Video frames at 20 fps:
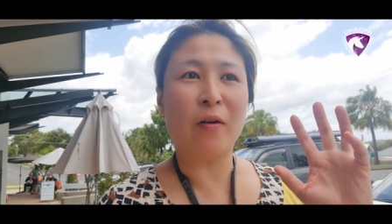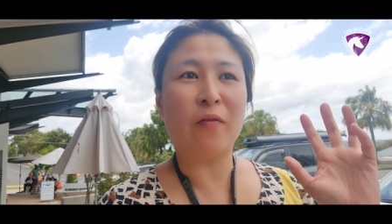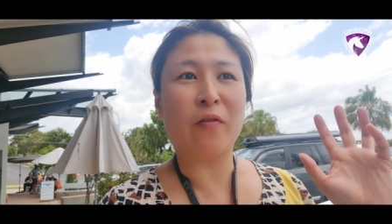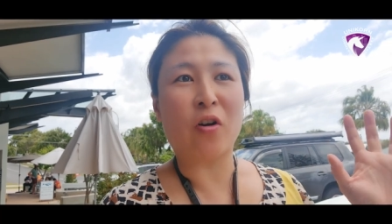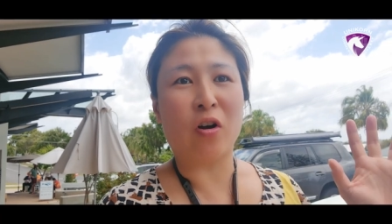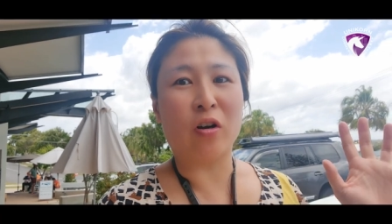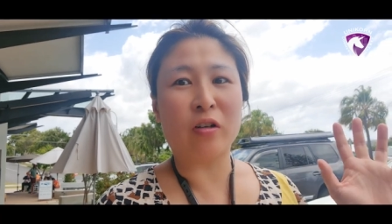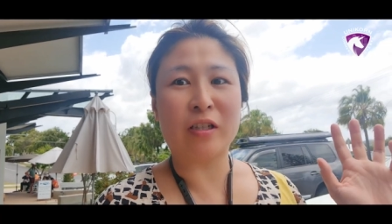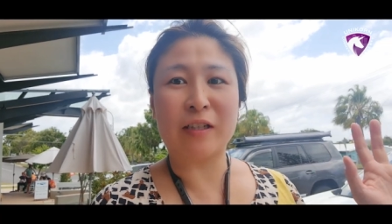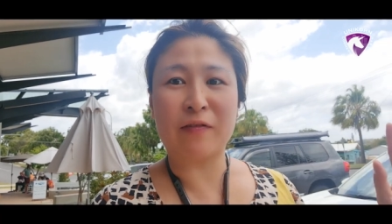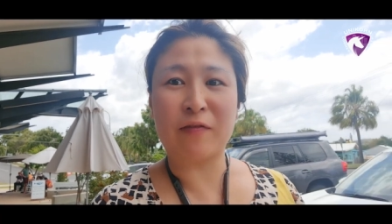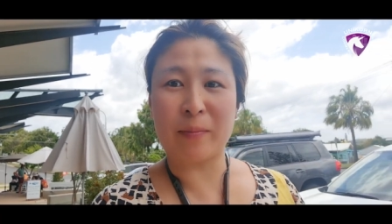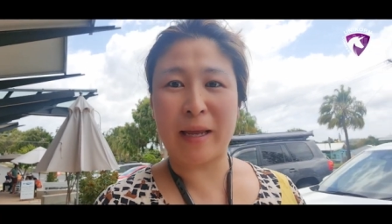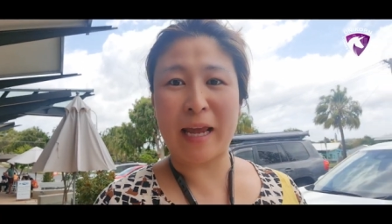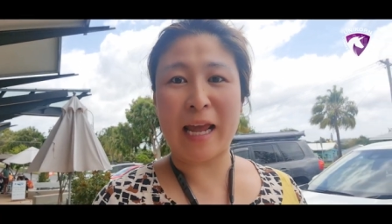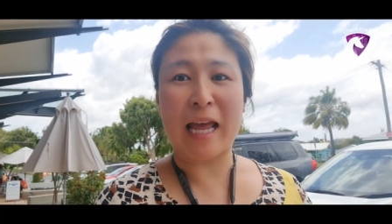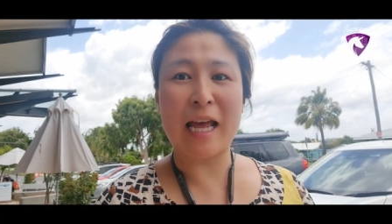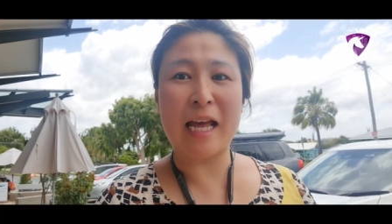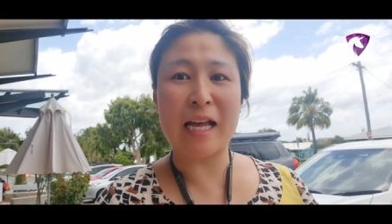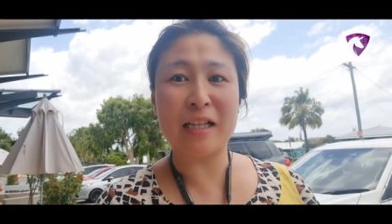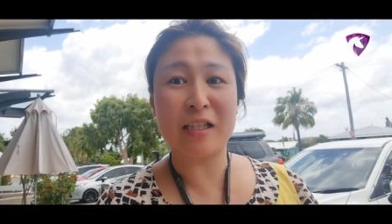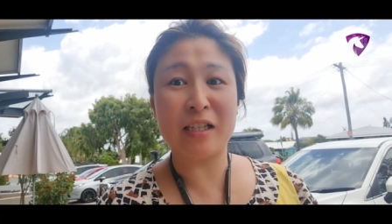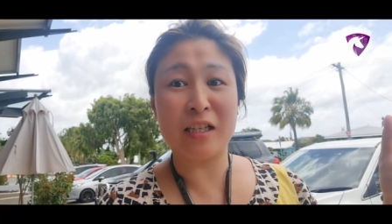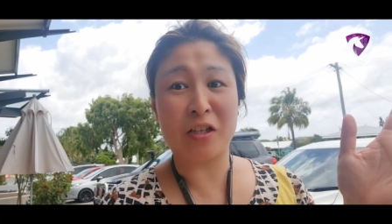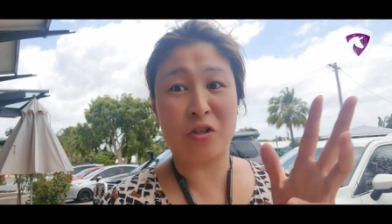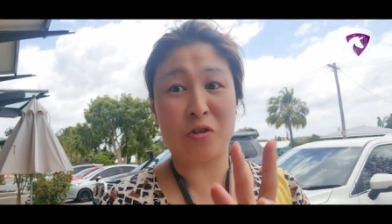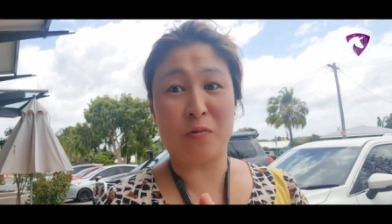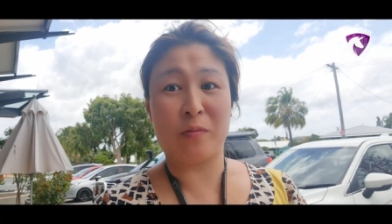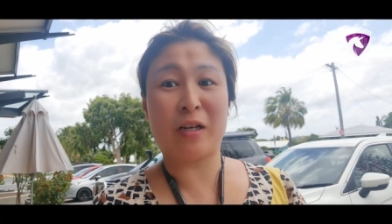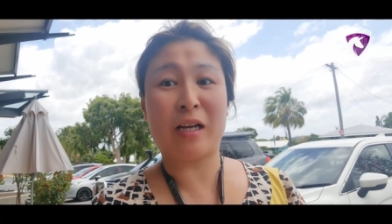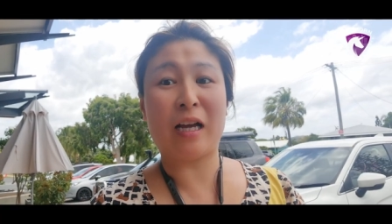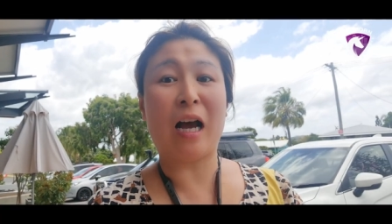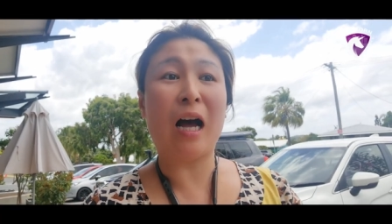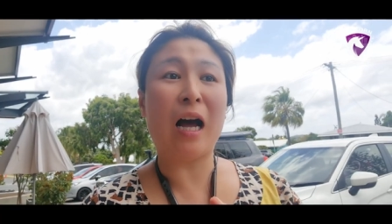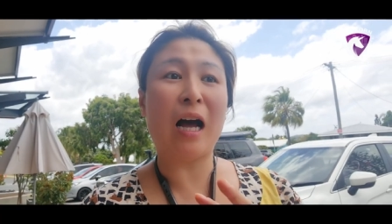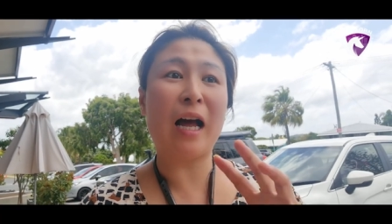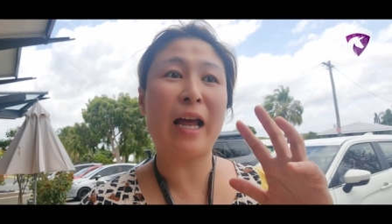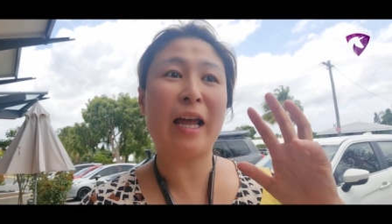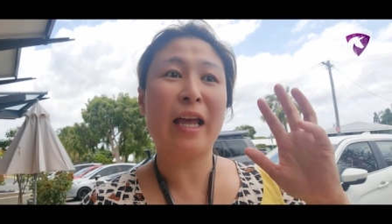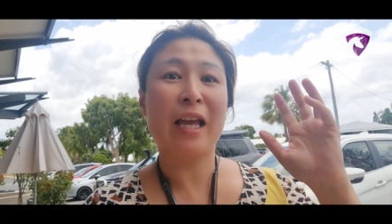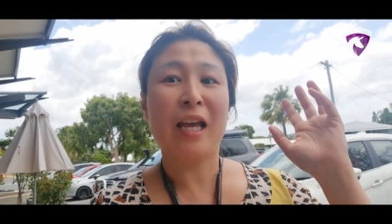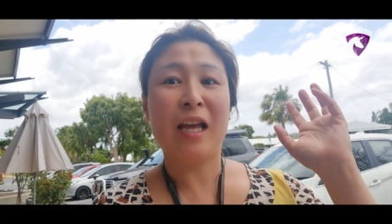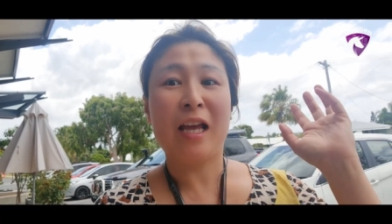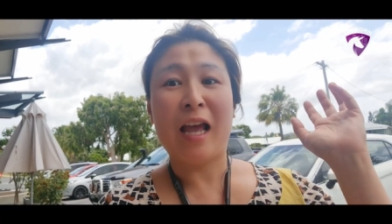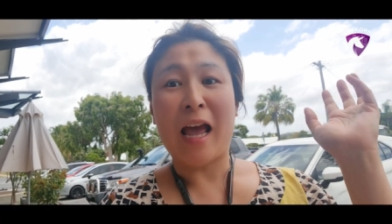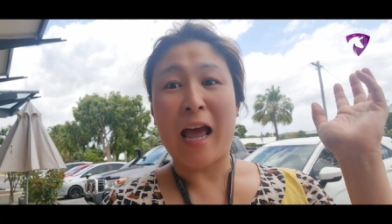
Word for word: I've gone to Cairns, into Mackay,